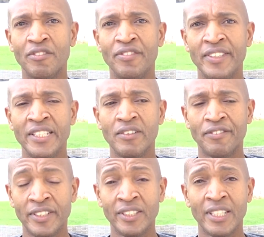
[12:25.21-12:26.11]

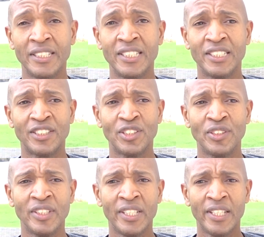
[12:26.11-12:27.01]
feel I needed
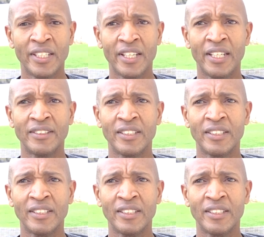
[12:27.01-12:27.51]
to get